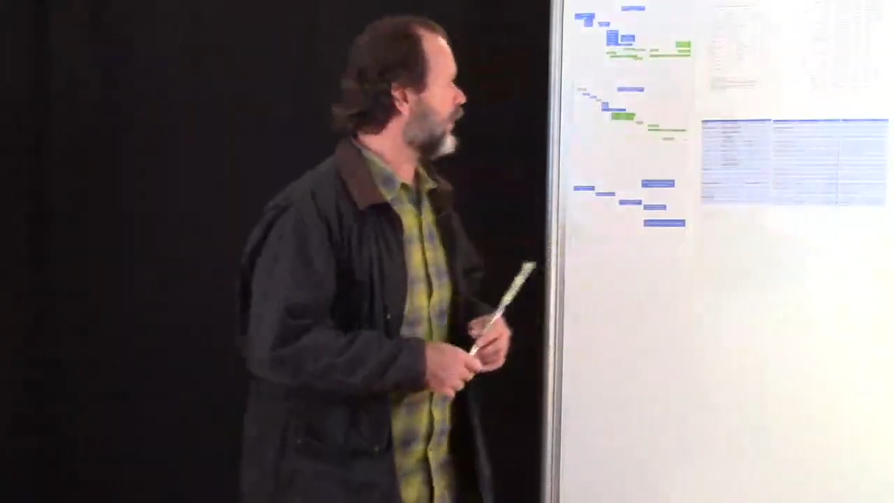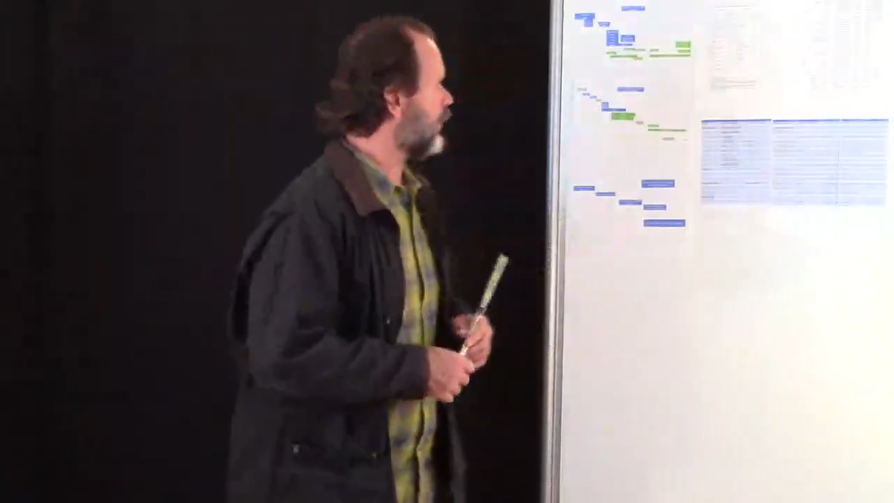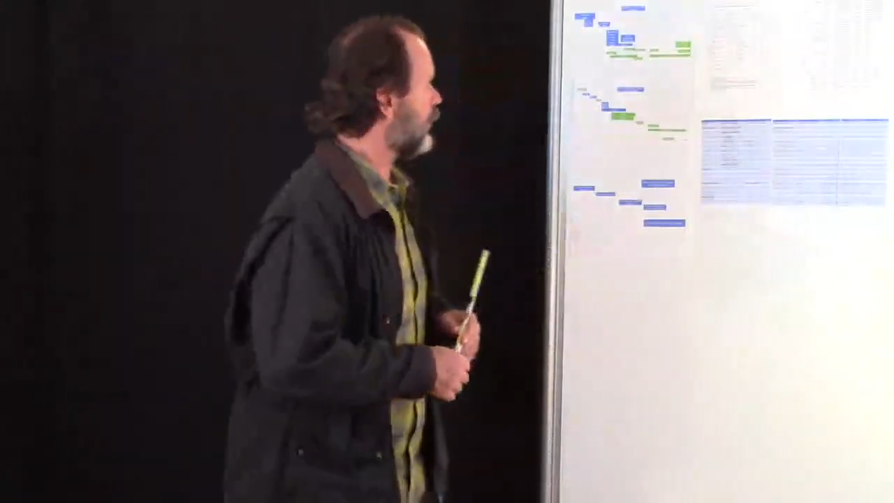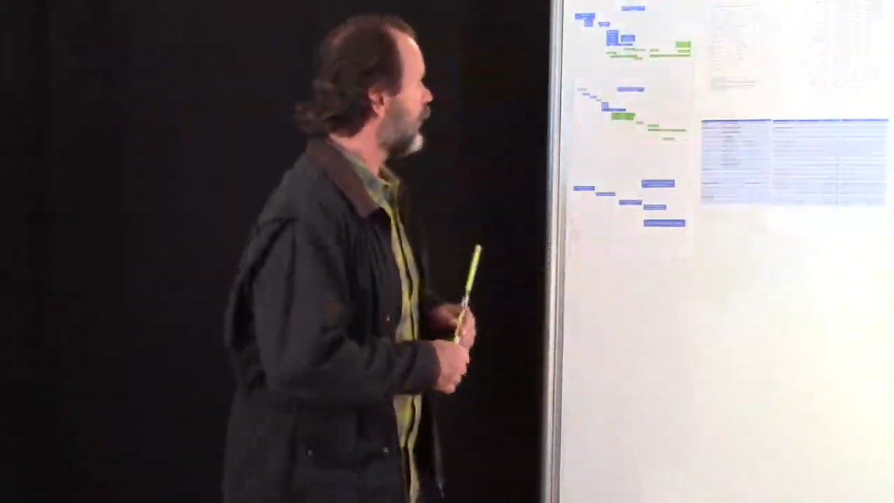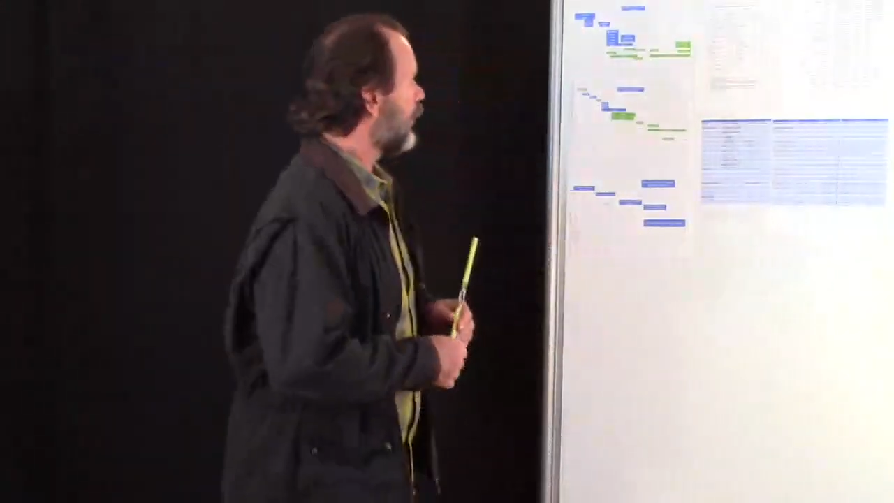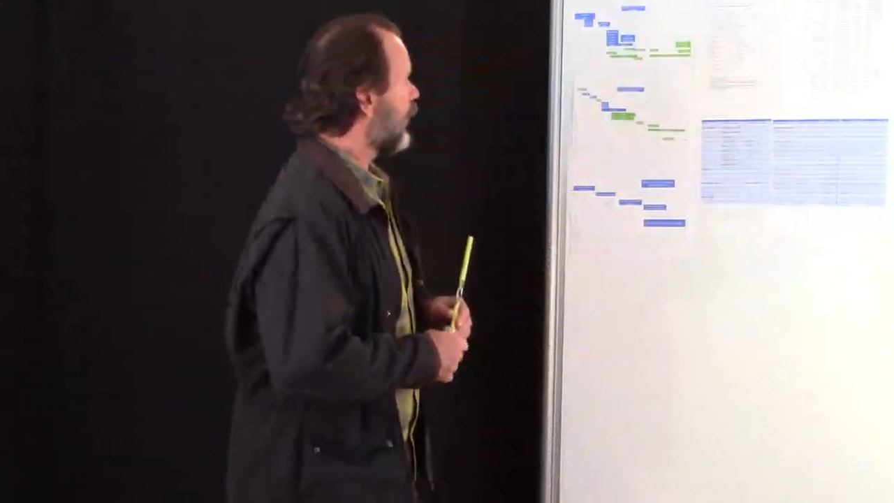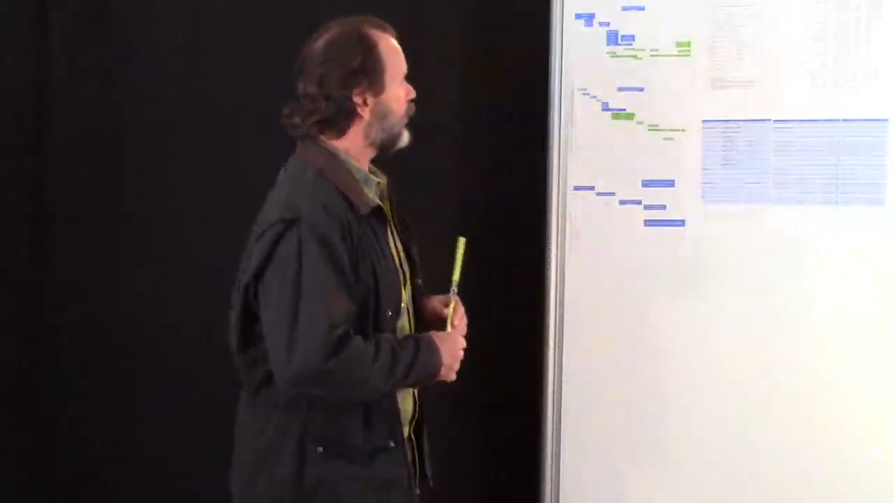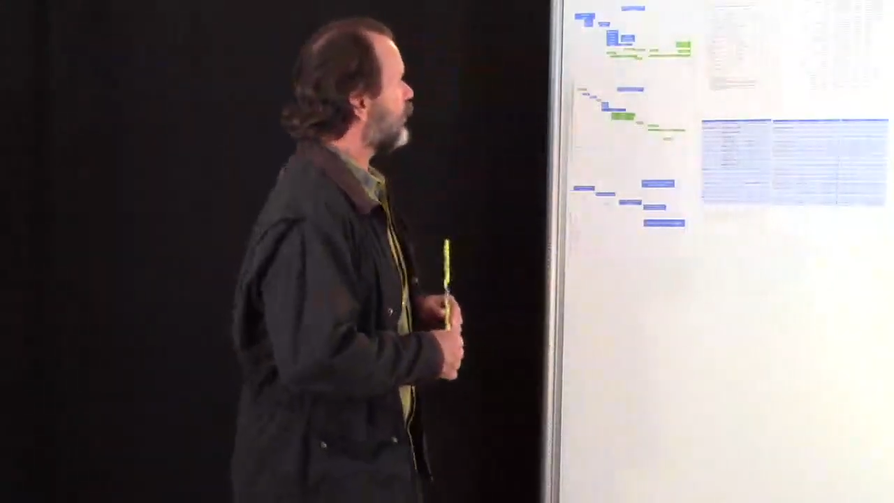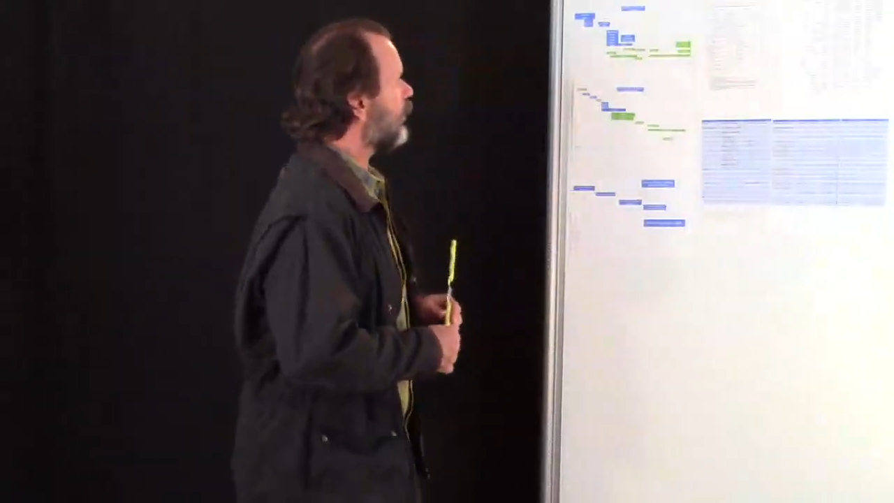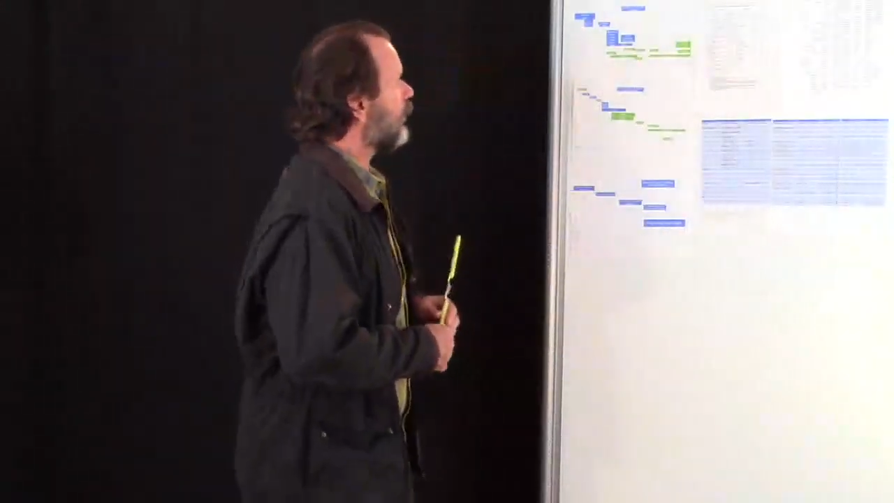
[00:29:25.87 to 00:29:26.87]
because
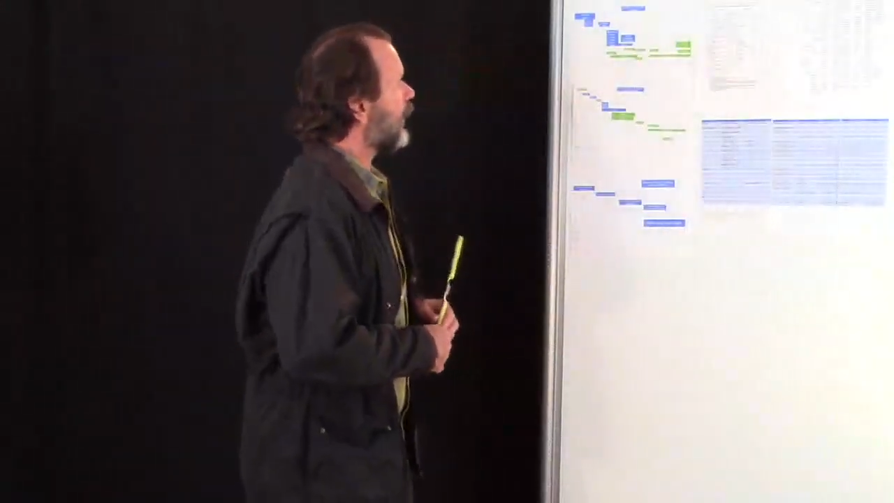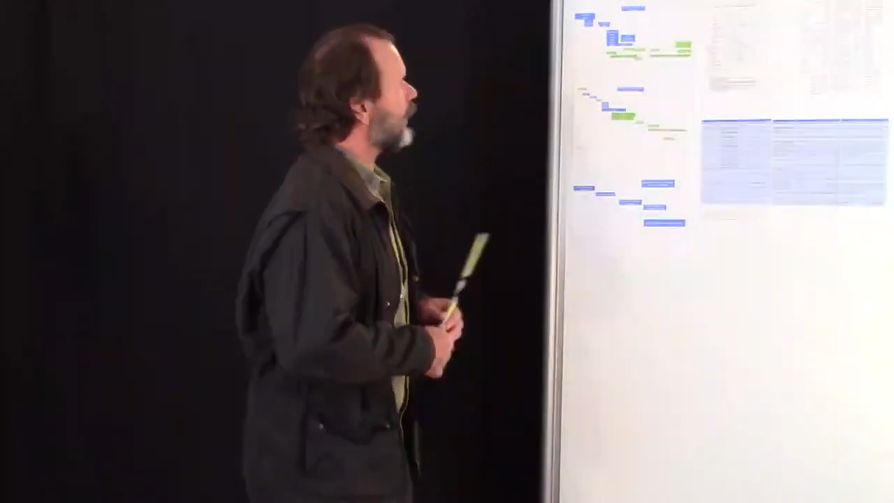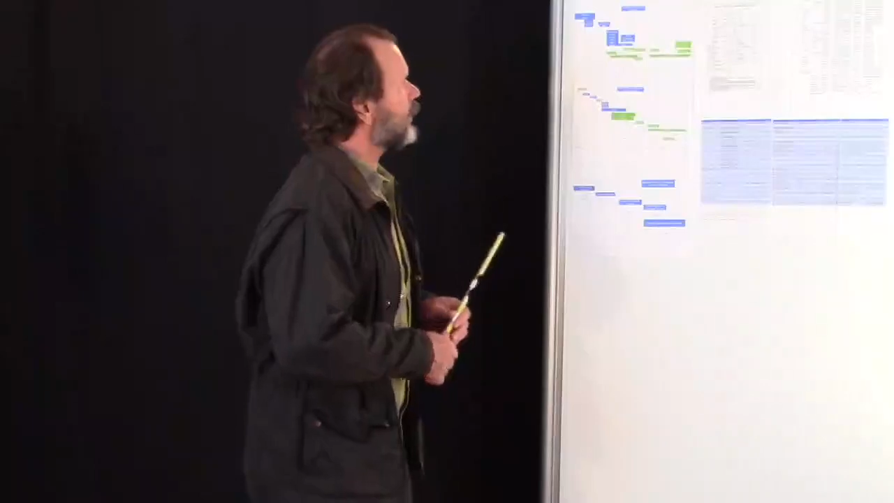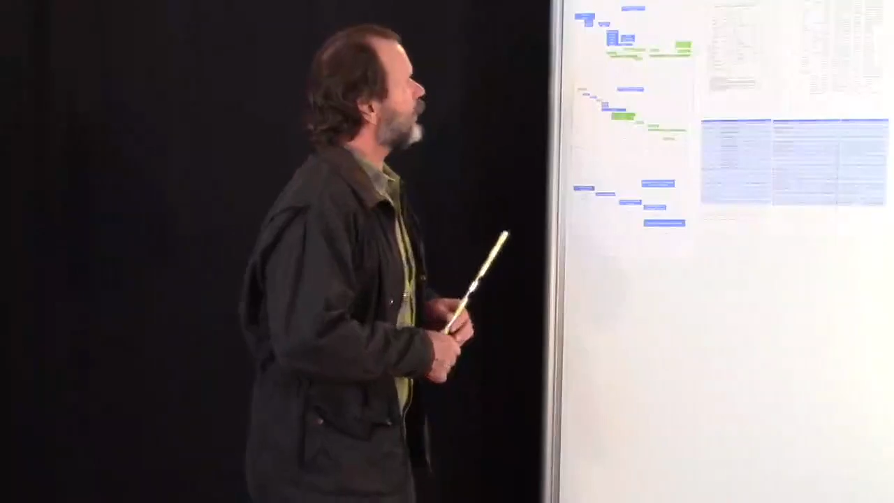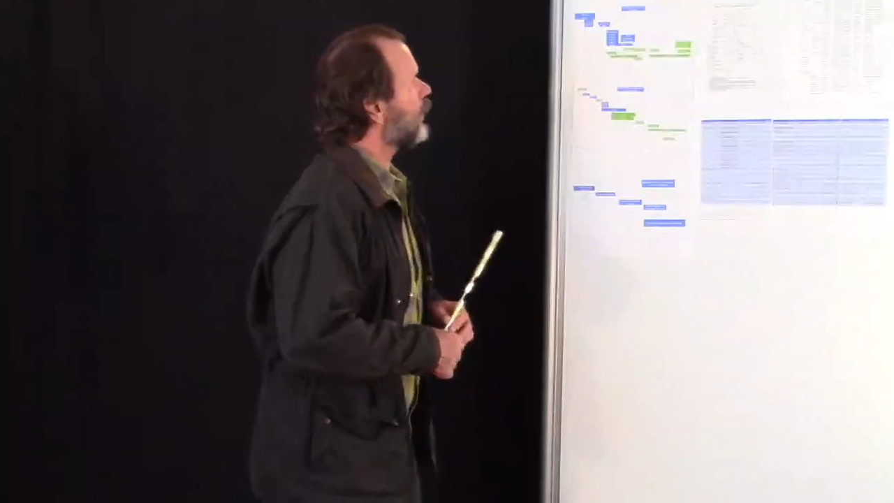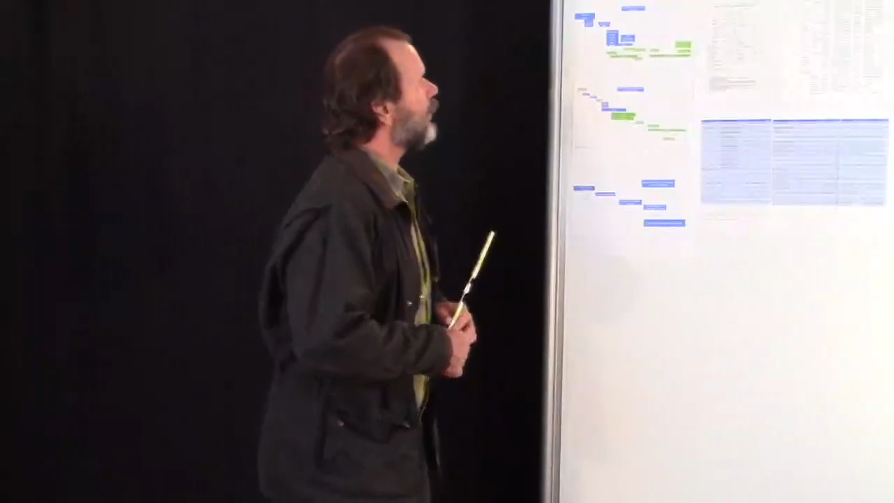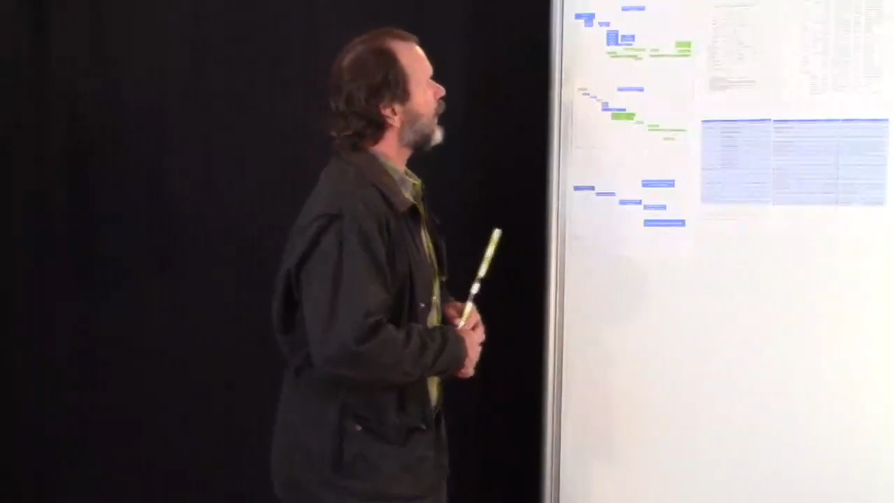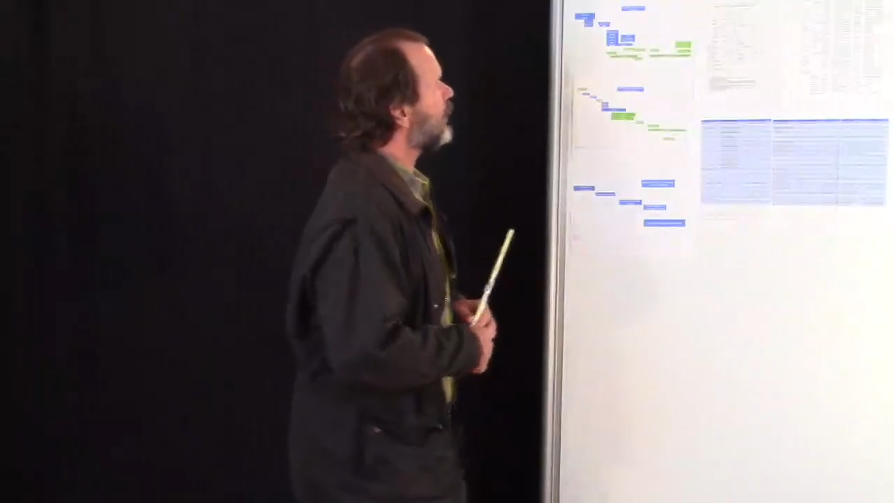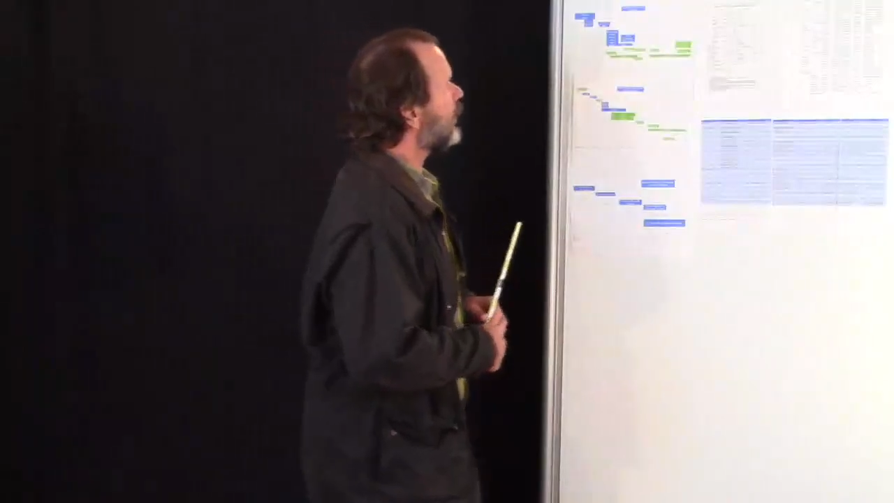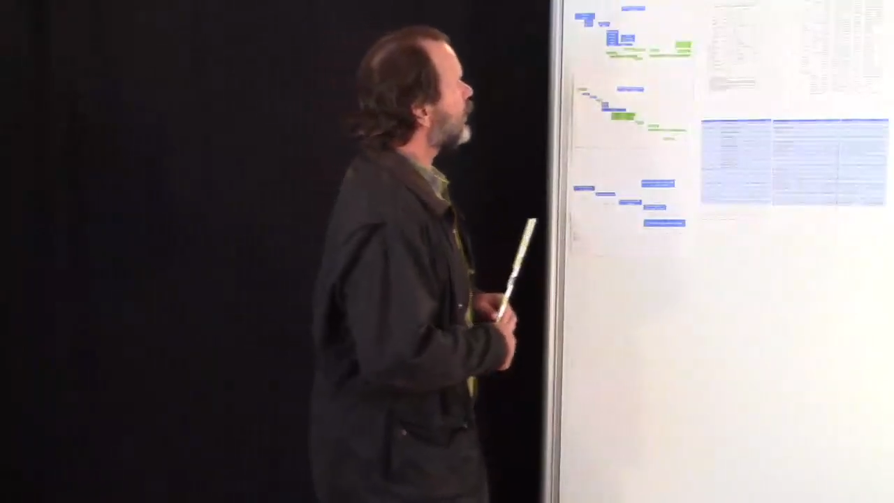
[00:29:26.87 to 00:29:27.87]
it certainly isn't their
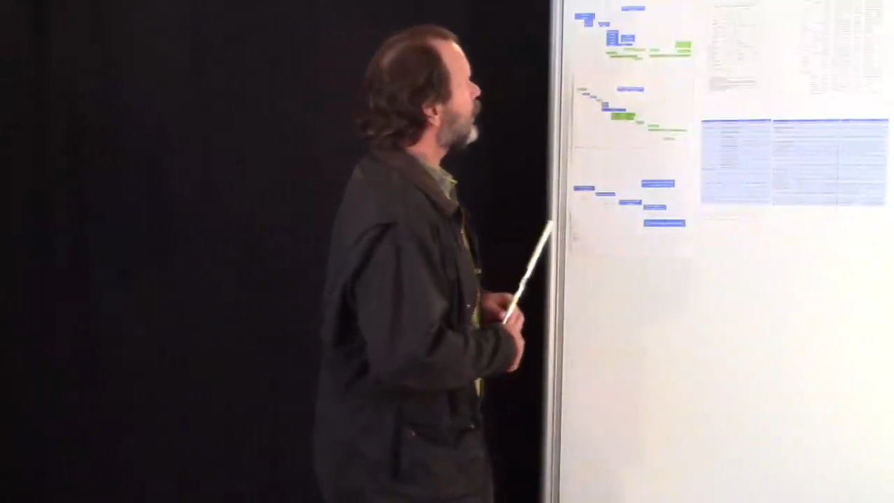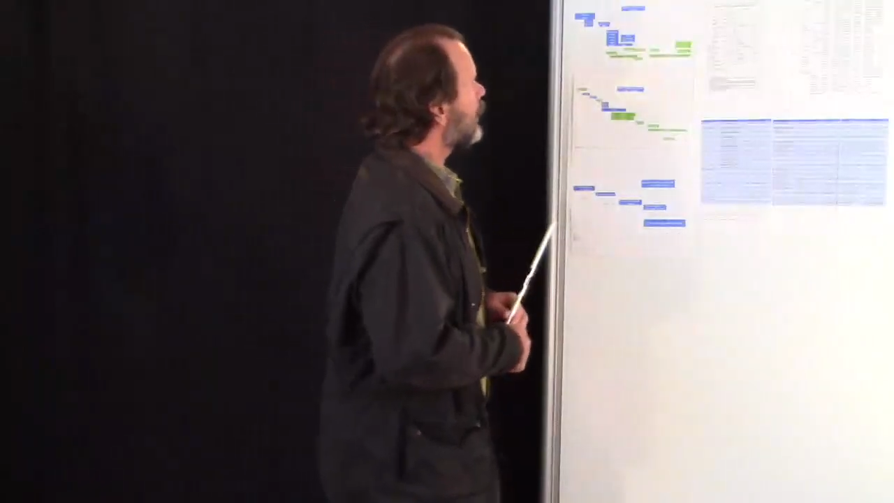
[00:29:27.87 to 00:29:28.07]
message.